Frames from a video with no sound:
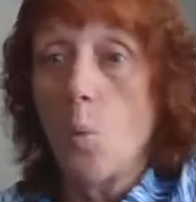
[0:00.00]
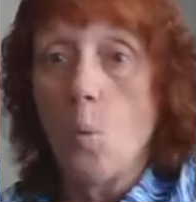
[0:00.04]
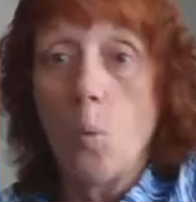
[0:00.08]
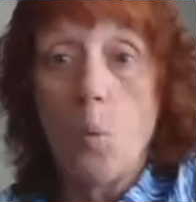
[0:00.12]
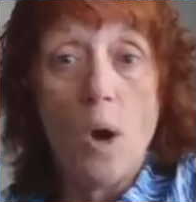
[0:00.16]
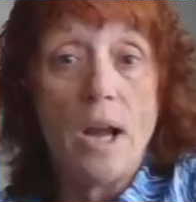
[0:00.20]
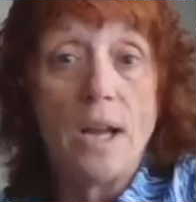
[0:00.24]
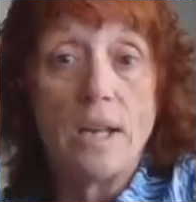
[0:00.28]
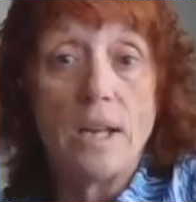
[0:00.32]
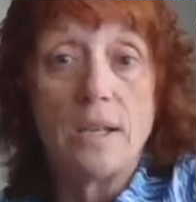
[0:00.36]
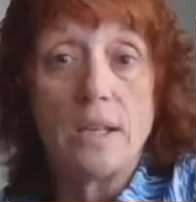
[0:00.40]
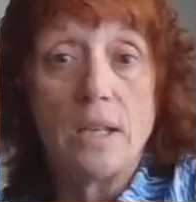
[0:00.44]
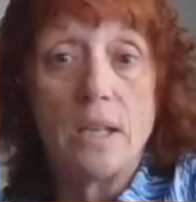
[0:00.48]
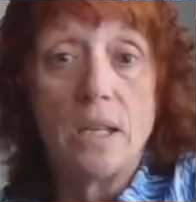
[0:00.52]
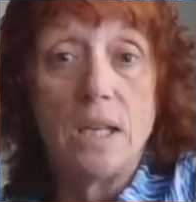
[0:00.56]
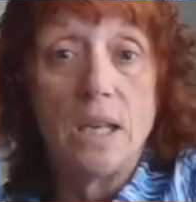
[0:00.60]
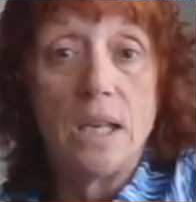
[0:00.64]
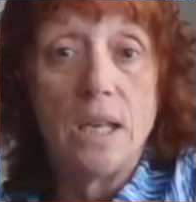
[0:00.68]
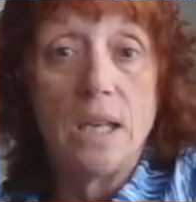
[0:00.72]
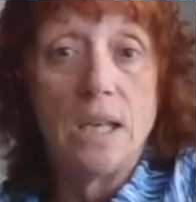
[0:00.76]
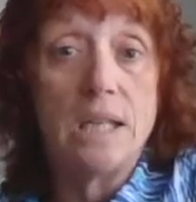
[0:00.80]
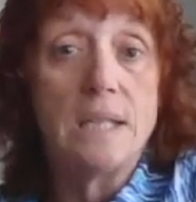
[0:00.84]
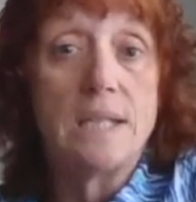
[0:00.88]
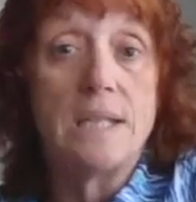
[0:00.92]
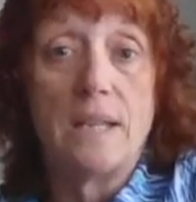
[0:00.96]
what
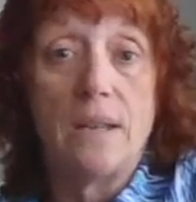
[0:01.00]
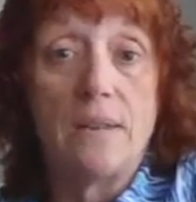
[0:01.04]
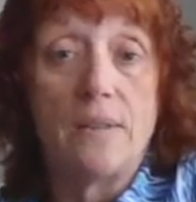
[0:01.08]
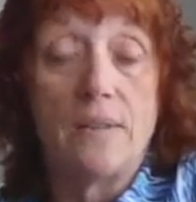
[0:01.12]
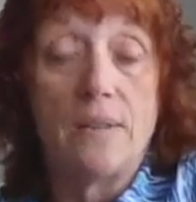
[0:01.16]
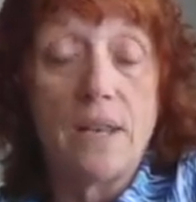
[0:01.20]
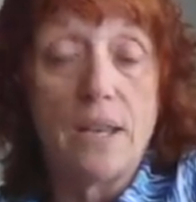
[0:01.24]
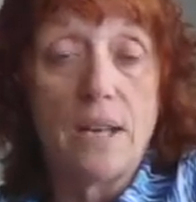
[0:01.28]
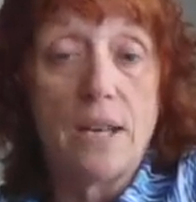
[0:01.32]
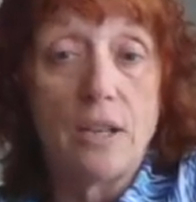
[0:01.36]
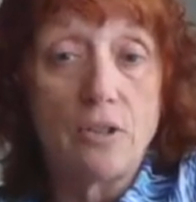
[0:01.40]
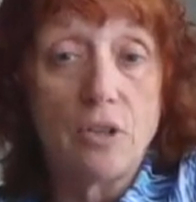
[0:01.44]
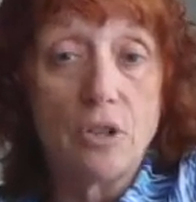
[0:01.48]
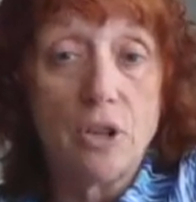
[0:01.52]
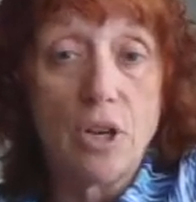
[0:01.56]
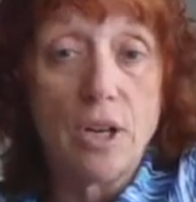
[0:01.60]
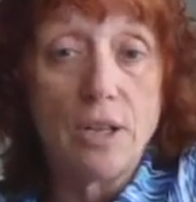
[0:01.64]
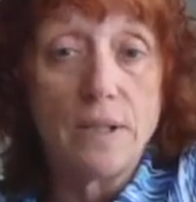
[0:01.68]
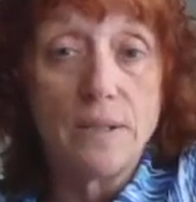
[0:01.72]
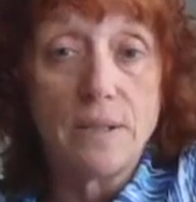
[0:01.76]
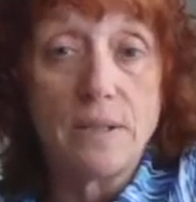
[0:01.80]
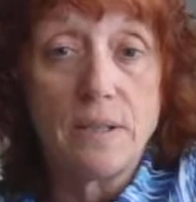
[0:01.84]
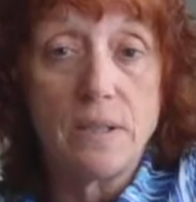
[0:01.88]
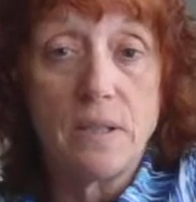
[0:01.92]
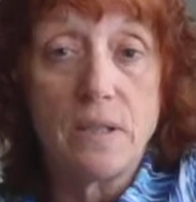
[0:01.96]
is it that I
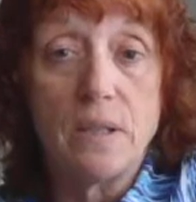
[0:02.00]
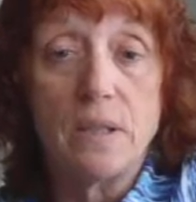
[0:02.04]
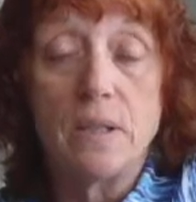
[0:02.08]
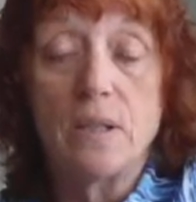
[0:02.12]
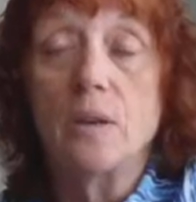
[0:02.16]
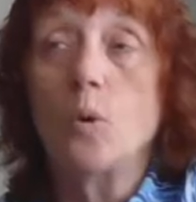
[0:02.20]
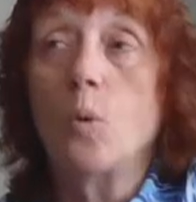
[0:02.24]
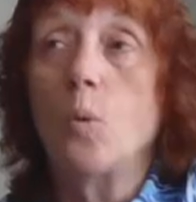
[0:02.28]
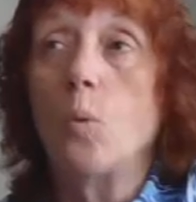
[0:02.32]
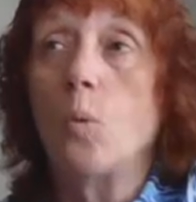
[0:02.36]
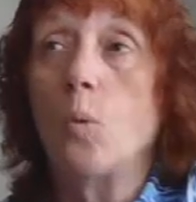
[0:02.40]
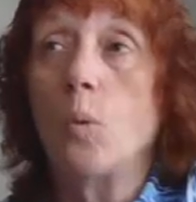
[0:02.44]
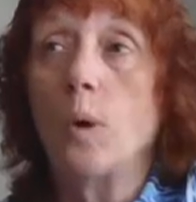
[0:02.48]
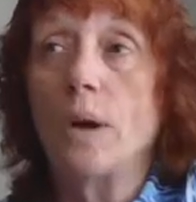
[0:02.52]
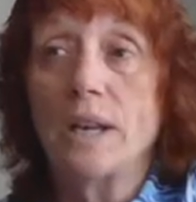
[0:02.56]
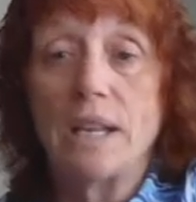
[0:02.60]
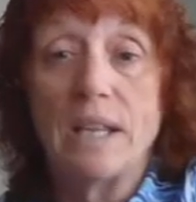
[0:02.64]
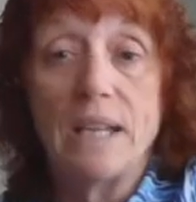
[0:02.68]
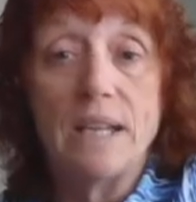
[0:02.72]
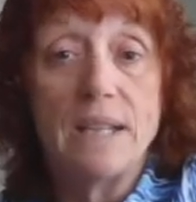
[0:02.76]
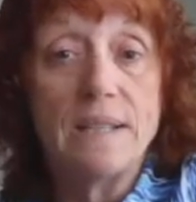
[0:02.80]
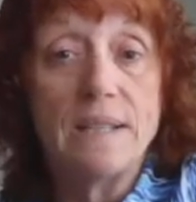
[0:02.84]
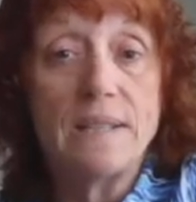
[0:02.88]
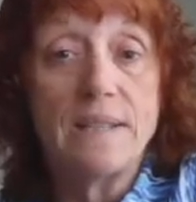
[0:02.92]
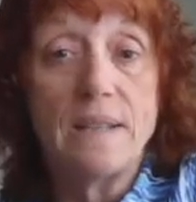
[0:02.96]
trust? What
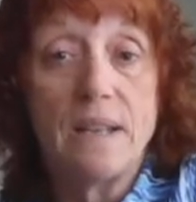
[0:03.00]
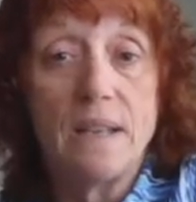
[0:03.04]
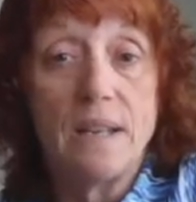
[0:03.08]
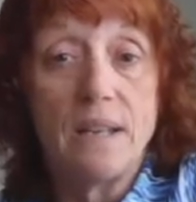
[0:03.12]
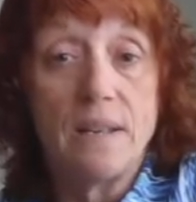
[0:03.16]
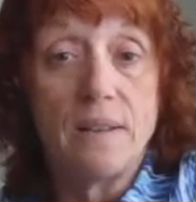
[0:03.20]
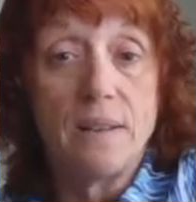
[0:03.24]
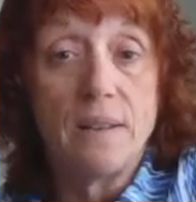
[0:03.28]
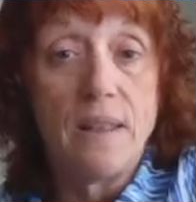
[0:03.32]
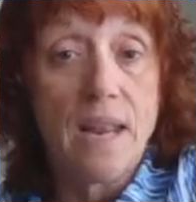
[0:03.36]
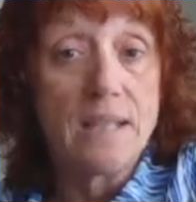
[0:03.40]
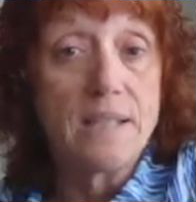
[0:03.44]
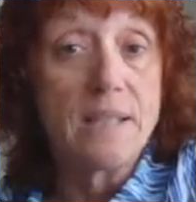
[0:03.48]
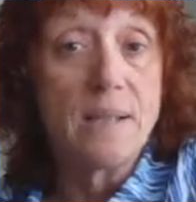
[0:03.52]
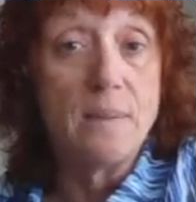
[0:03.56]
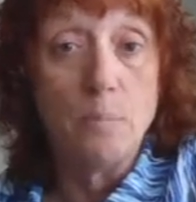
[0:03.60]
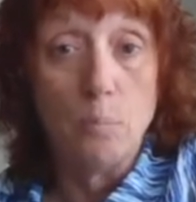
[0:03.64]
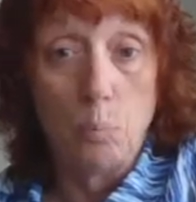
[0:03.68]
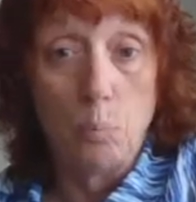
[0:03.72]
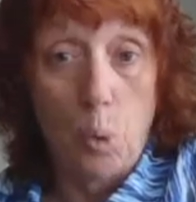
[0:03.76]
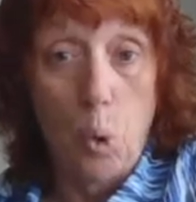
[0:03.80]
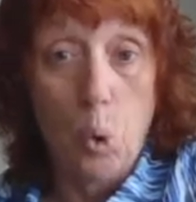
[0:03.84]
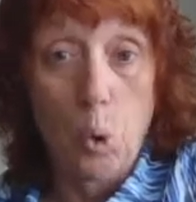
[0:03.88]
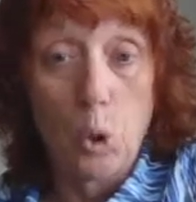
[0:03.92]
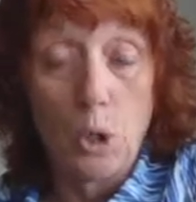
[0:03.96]
is it that's
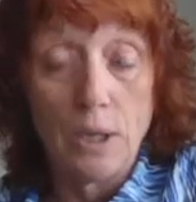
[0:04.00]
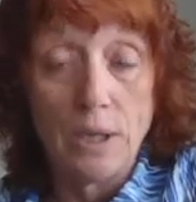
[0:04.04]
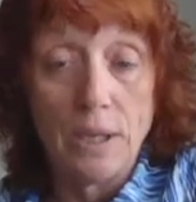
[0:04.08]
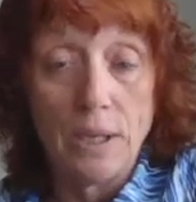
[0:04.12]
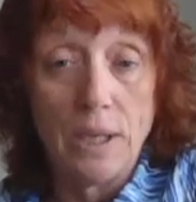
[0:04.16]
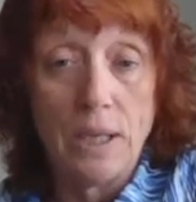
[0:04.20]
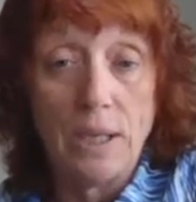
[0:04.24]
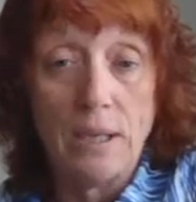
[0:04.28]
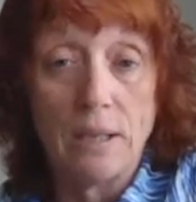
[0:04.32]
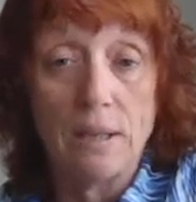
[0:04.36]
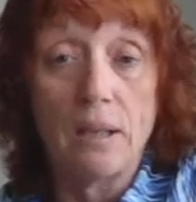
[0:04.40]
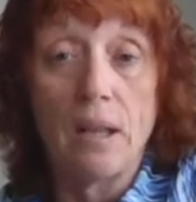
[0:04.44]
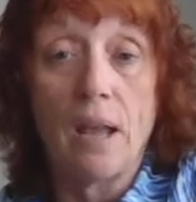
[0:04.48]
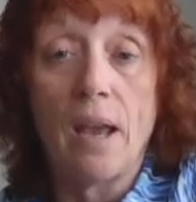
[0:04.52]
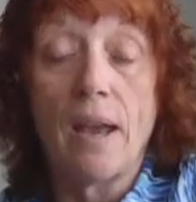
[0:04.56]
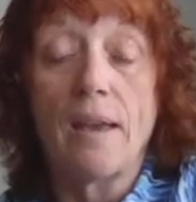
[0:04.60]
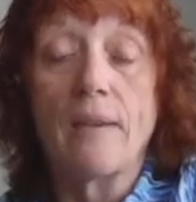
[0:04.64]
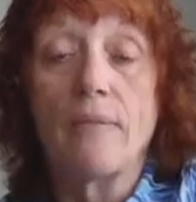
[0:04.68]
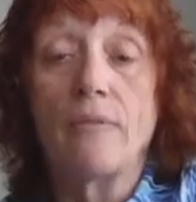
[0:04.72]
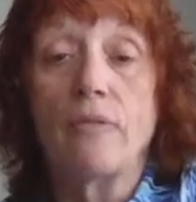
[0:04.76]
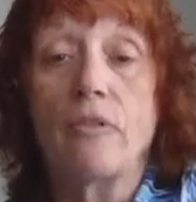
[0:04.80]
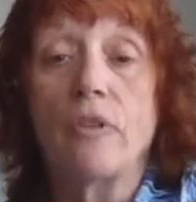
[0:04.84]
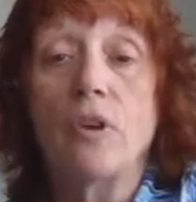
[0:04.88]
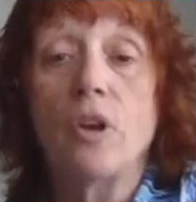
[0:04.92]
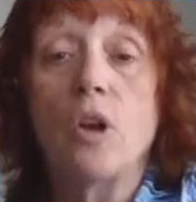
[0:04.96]
important in
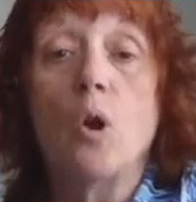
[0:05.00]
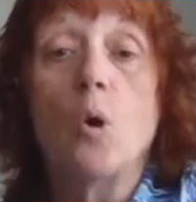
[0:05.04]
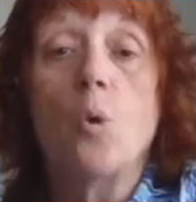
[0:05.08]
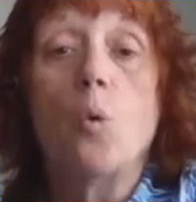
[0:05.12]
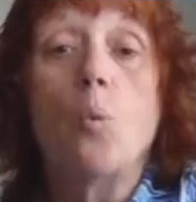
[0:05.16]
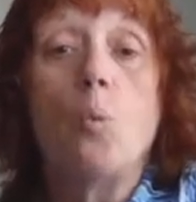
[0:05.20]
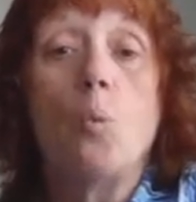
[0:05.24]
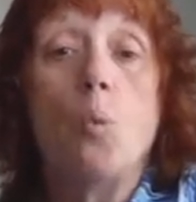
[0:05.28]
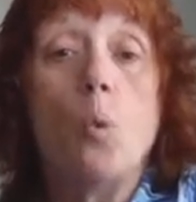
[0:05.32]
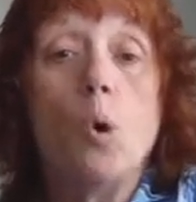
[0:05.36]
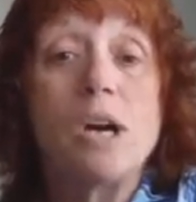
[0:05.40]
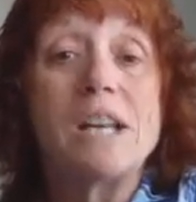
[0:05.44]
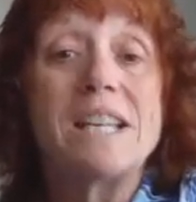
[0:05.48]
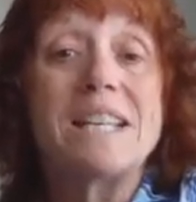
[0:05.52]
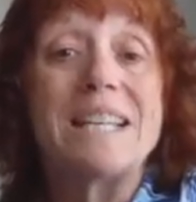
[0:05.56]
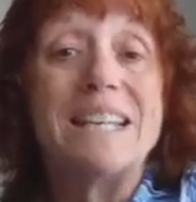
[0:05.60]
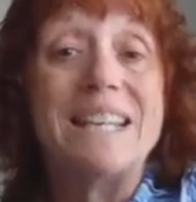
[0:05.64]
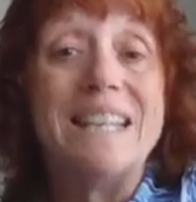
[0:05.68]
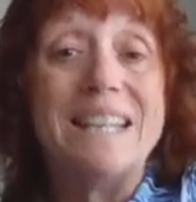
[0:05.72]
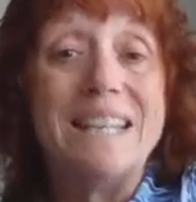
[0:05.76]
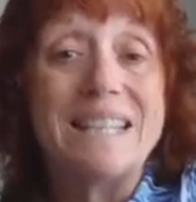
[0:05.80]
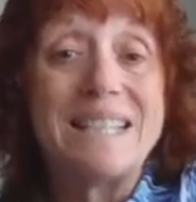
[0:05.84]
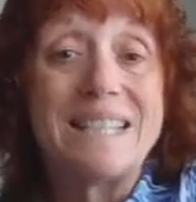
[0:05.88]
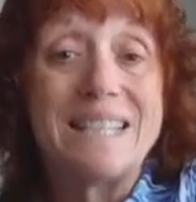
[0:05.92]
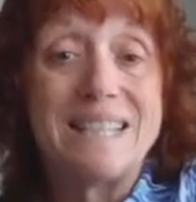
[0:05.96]
life? What
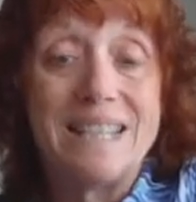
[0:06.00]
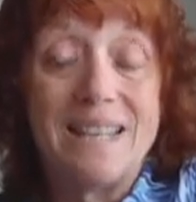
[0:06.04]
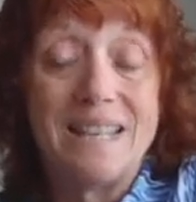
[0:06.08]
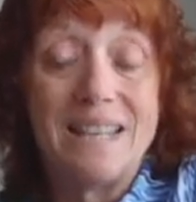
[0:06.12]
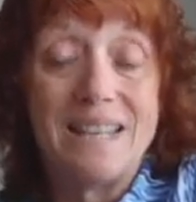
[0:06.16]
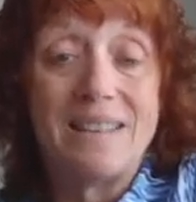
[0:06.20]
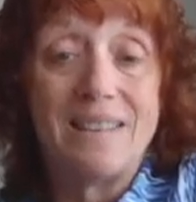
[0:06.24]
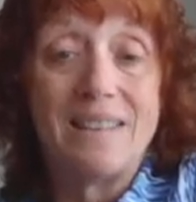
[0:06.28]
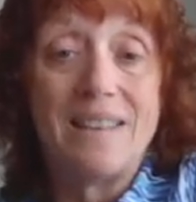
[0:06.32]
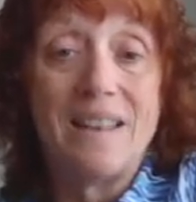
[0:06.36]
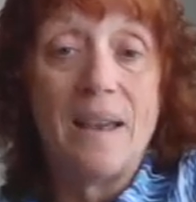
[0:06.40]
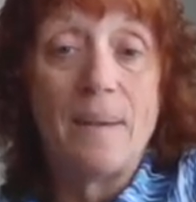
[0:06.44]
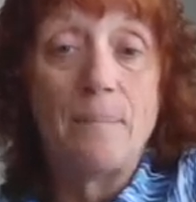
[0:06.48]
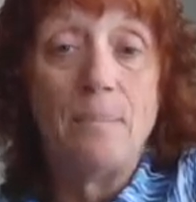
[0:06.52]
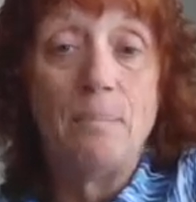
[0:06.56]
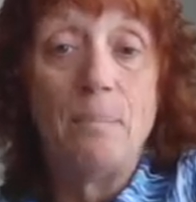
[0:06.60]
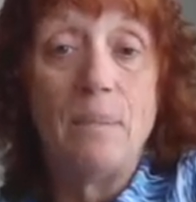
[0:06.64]
is it that